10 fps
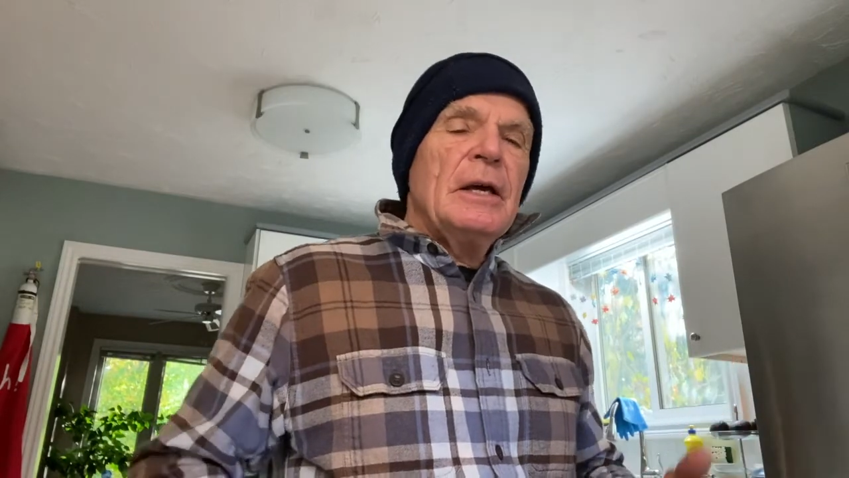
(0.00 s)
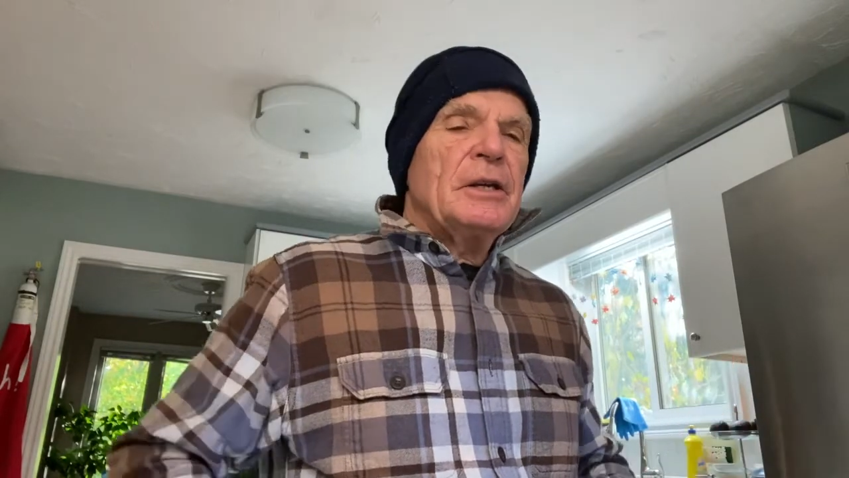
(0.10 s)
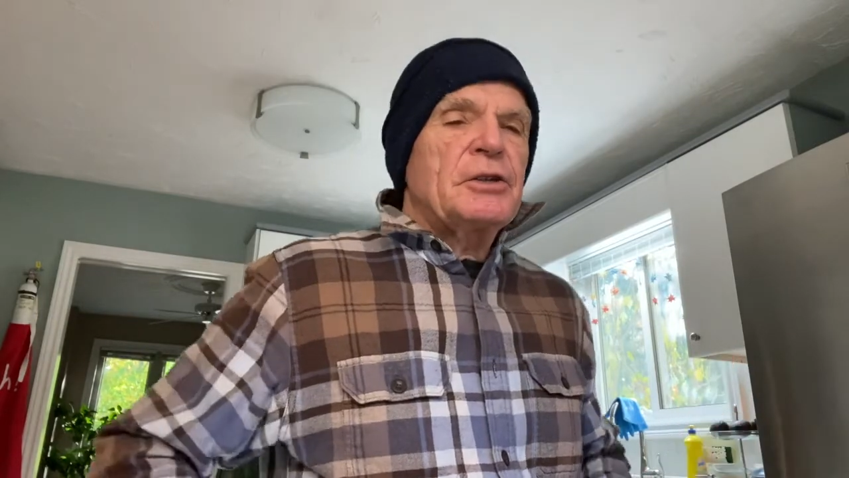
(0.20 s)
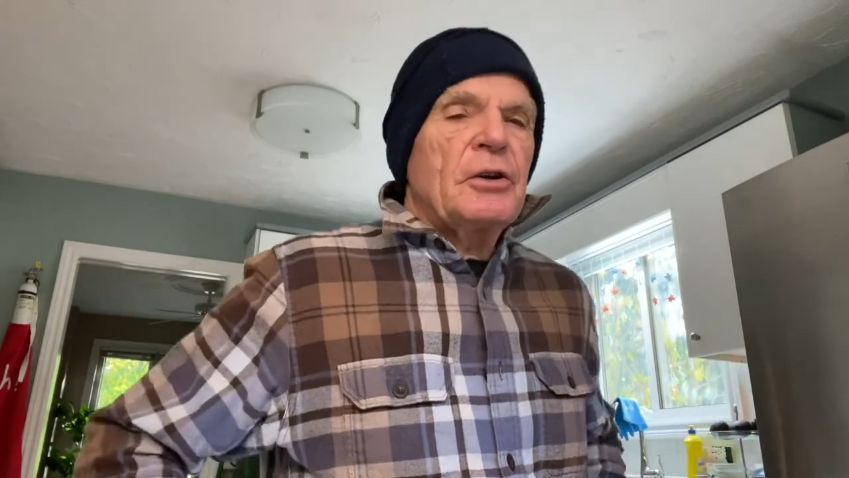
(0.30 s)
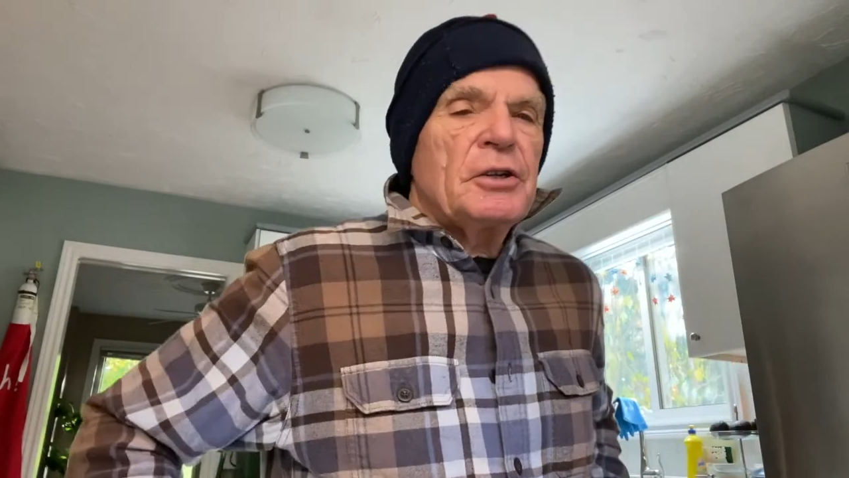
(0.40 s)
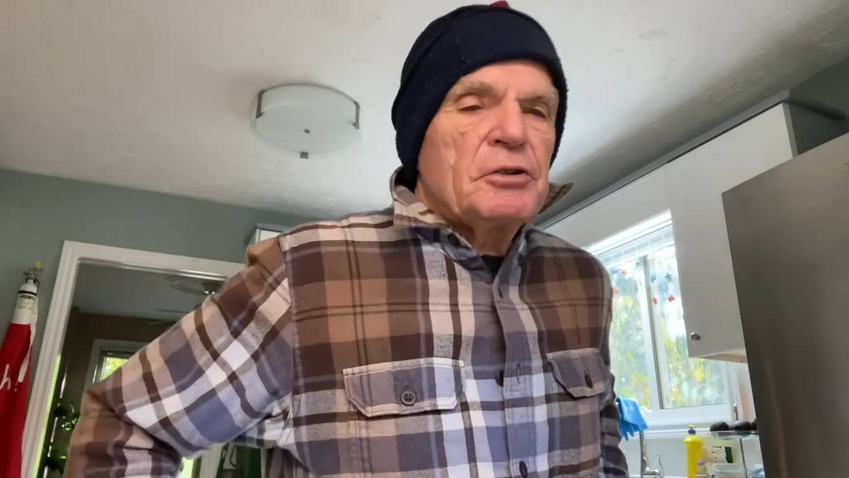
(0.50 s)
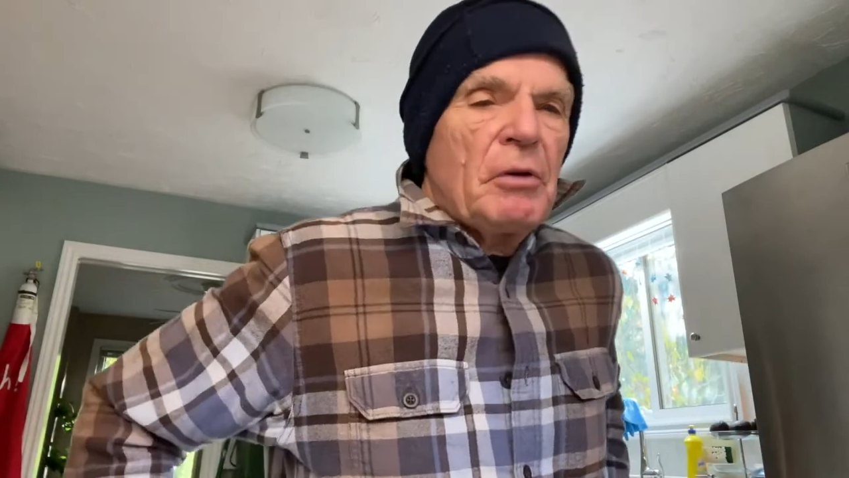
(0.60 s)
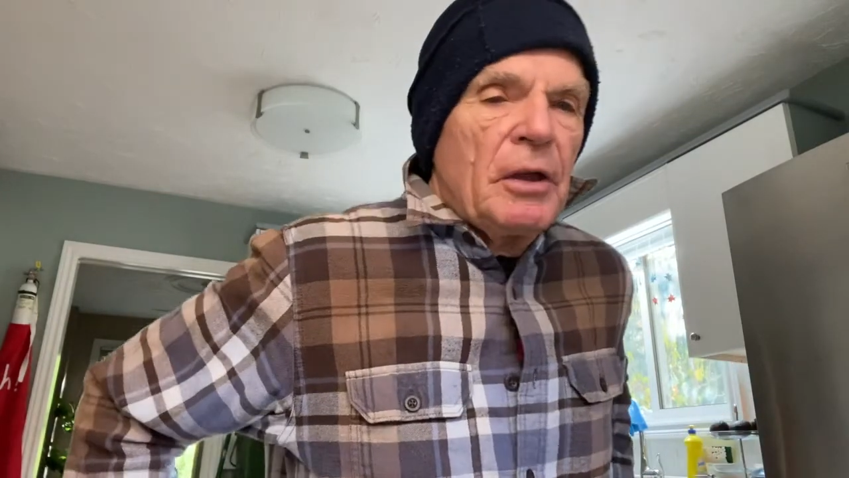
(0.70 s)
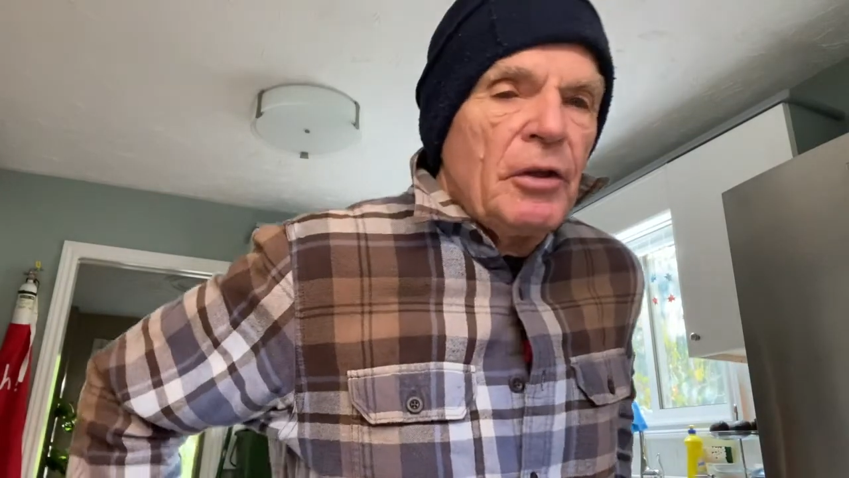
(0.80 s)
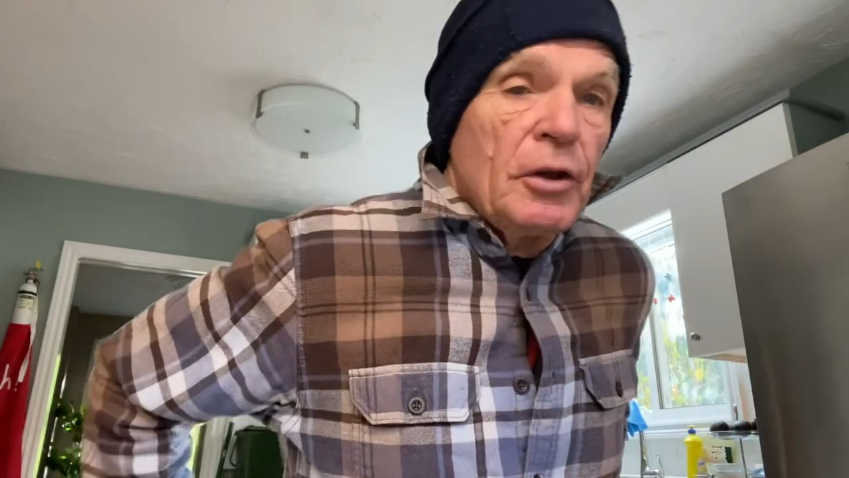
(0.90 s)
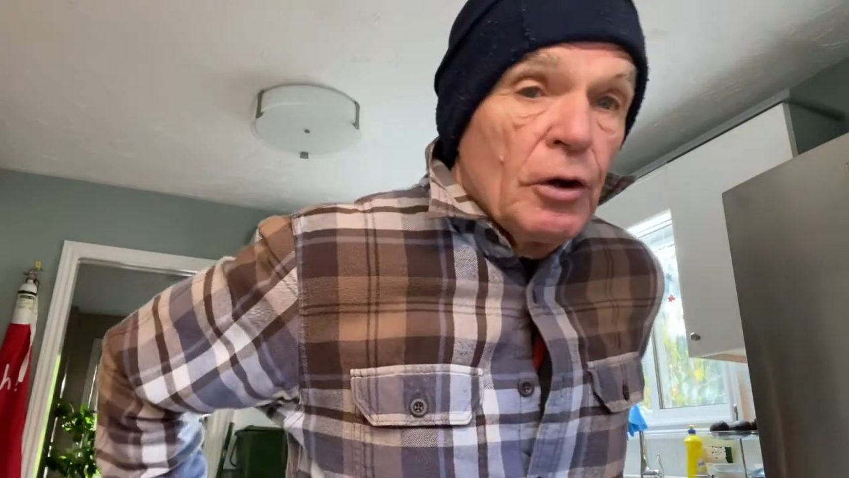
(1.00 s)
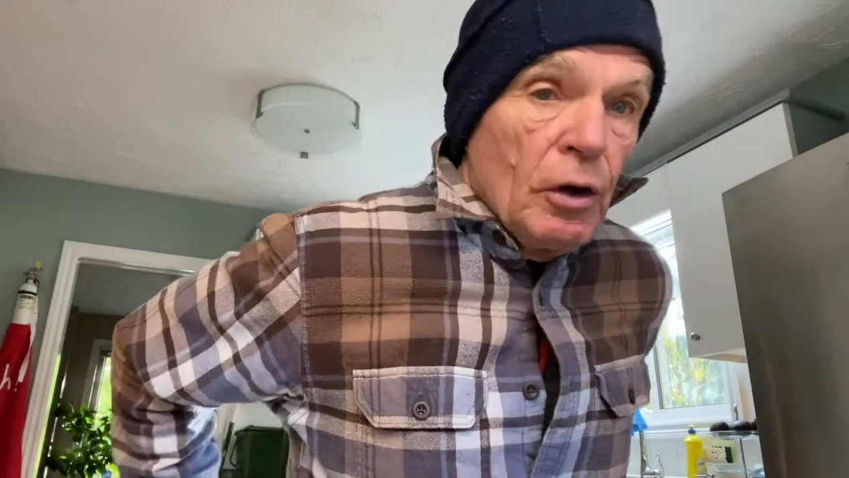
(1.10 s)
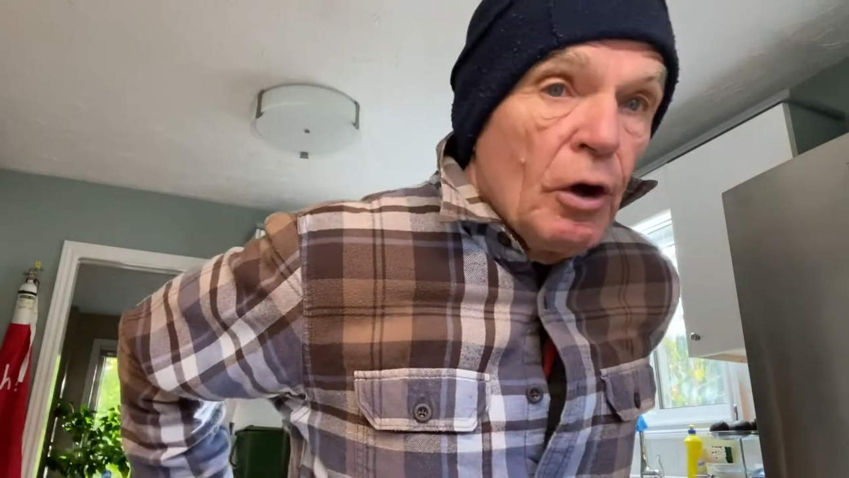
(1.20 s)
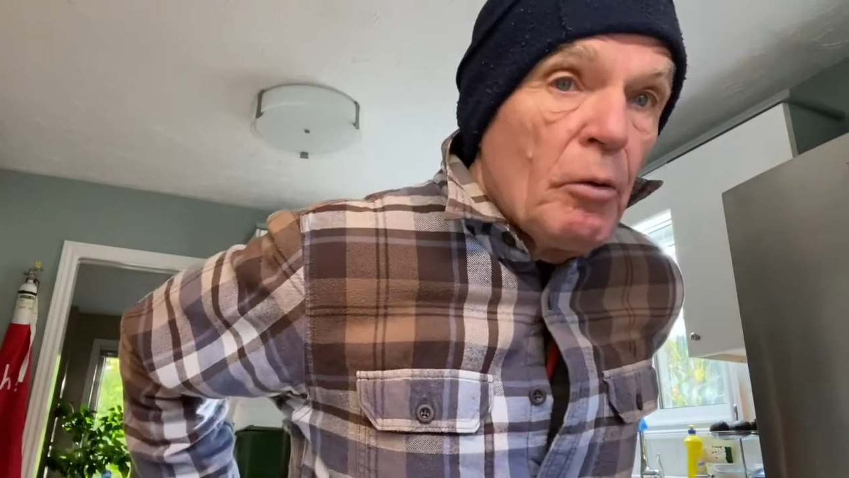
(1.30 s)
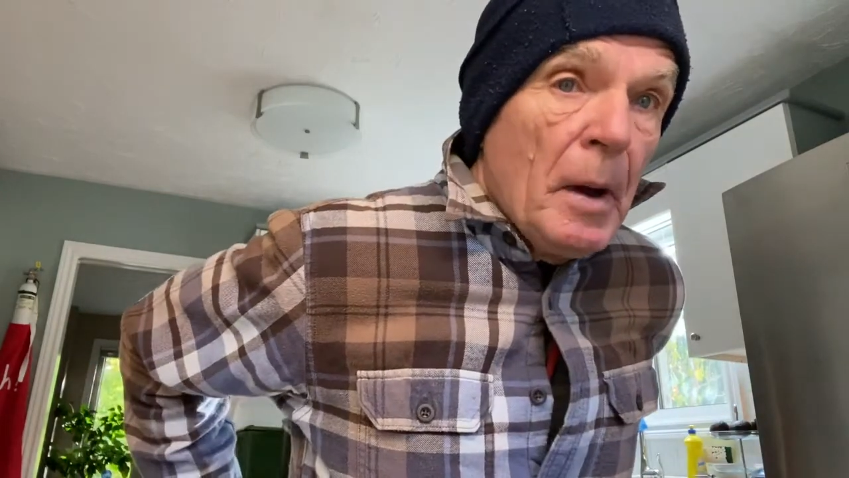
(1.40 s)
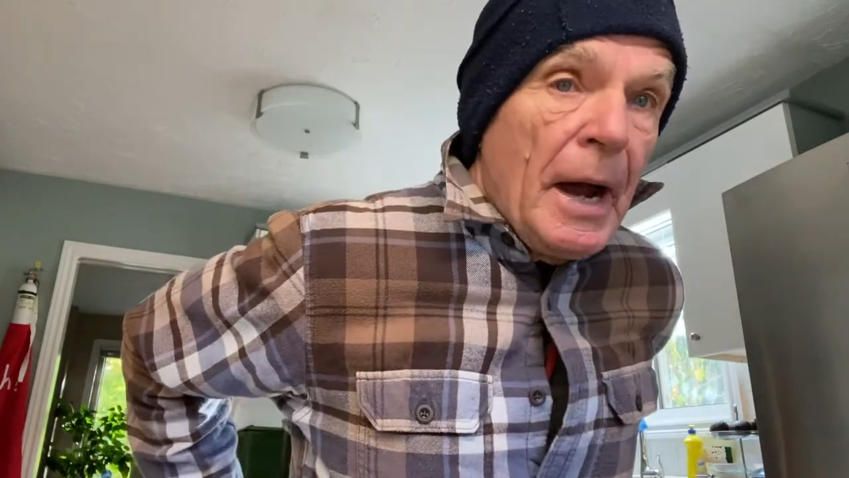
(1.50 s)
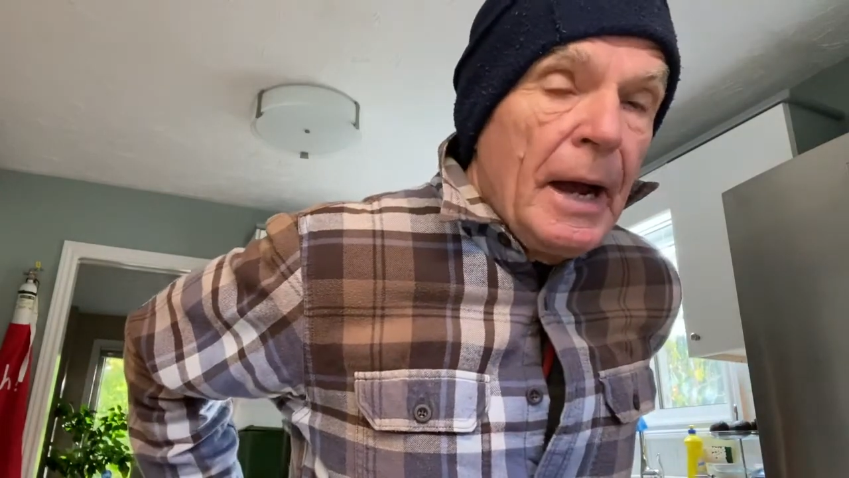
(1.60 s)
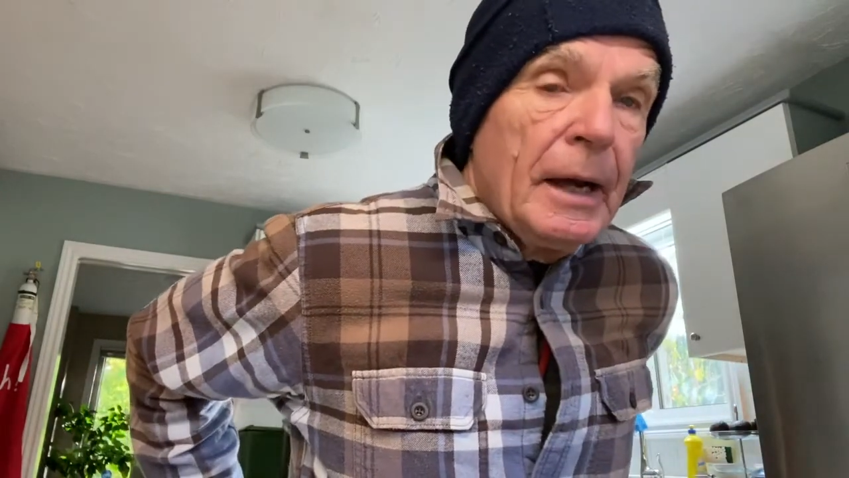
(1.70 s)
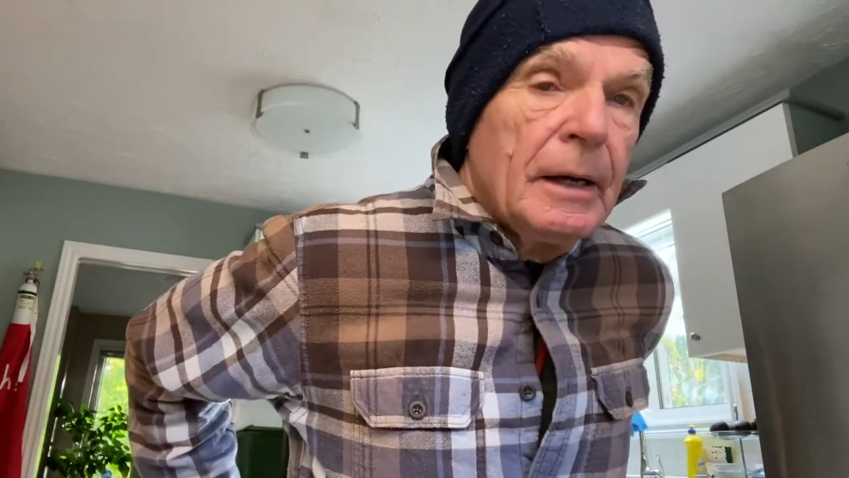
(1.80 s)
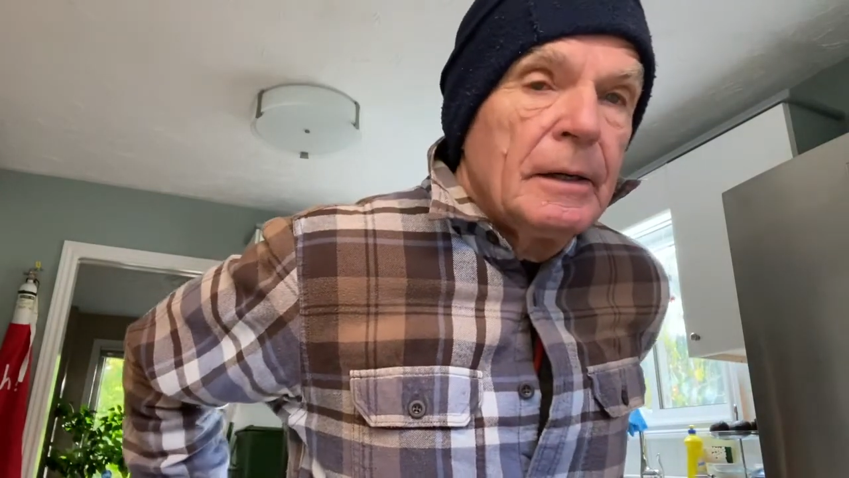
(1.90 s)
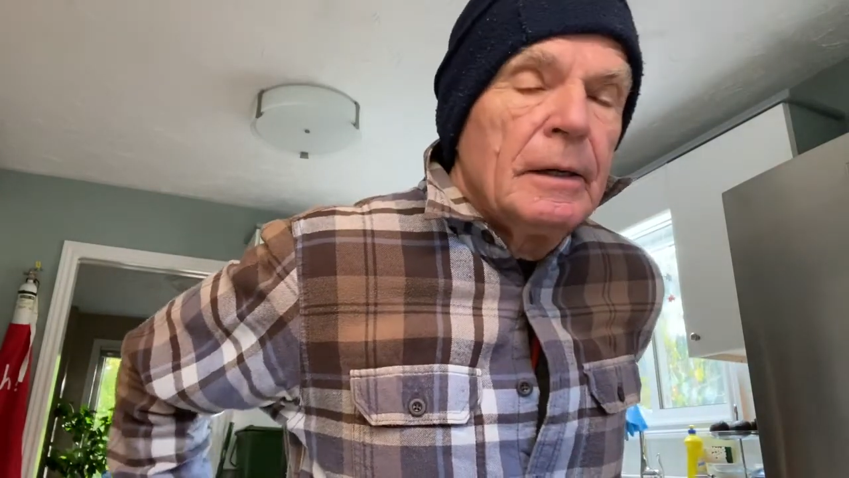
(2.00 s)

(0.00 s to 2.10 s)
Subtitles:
It's going to strengthen your low back,